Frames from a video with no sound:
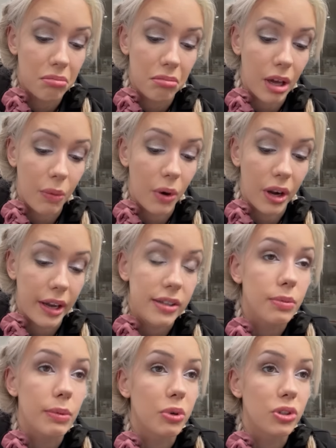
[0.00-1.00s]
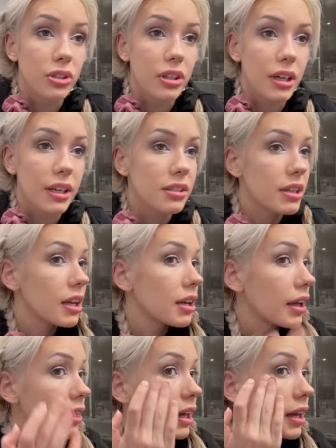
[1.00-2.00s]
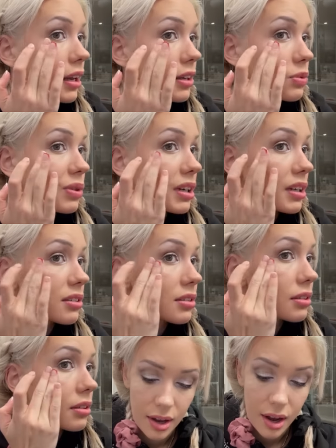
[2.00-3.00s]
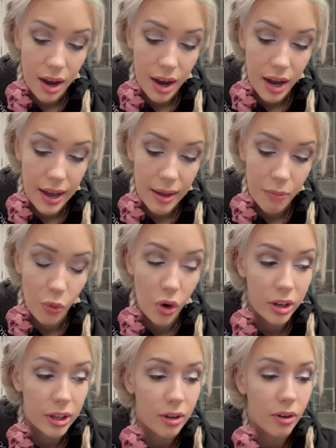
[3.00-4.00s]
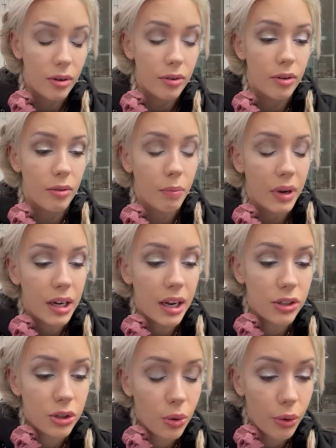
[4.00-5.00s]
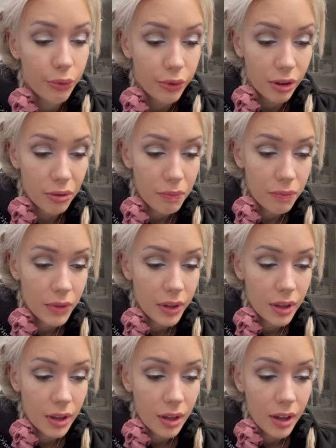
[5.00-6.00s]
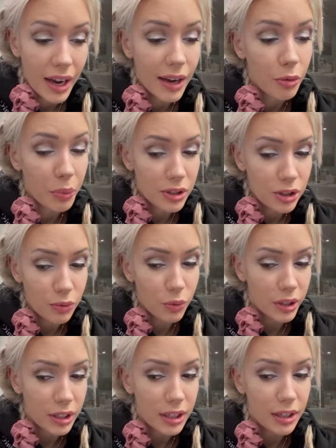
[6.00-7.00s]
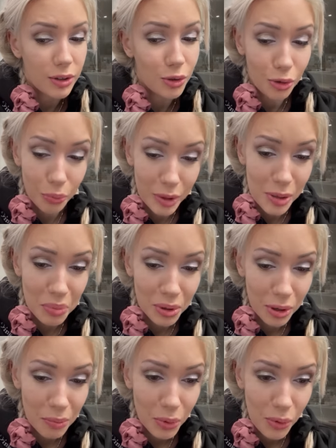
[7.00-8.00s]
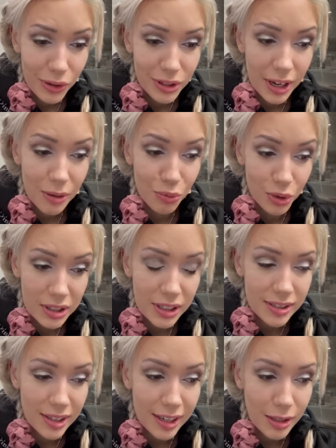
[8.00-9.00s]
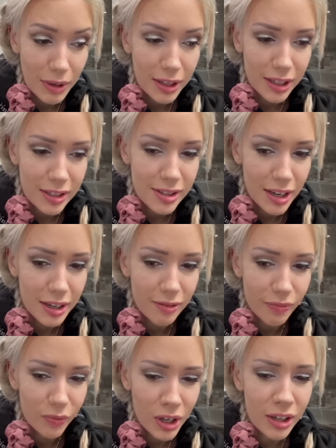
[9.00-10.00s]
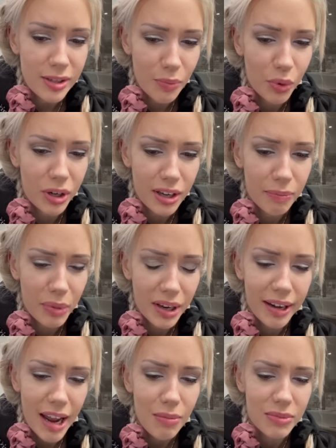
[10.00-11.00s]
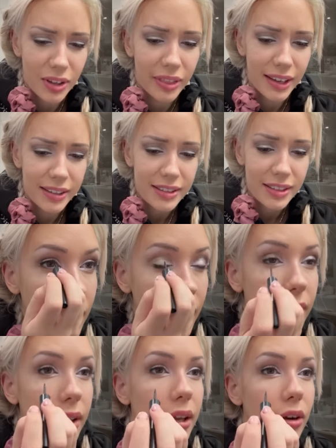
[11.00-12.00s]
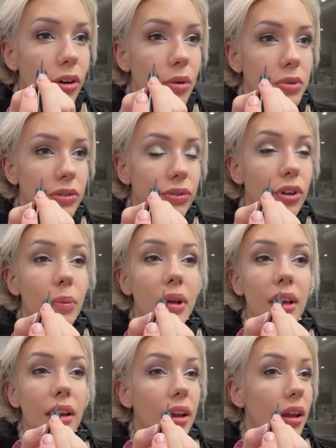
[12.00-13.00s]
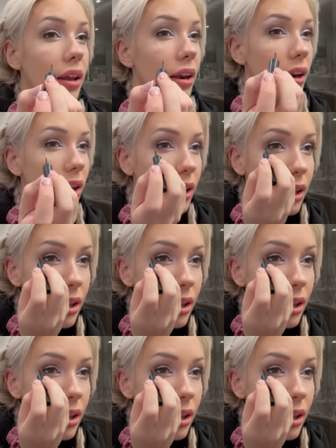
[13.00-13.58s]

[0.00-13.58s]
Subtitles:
that work has to be pushed to the next day. And that is what it is. I'm working on my next short film. I have a bunch of really cool people on board that I'm really excited about. Like, it's like, we got some pretty big names on this. And then hope to film it in